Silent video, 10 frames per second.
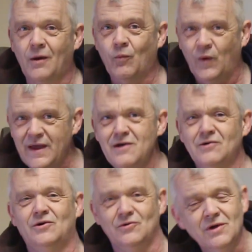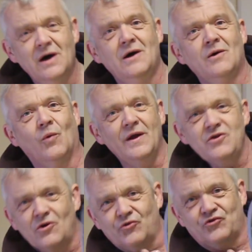And a wheel,
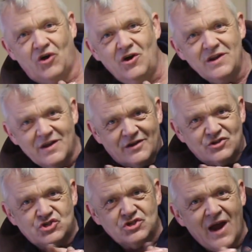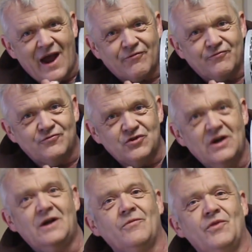when you're turning a shaft,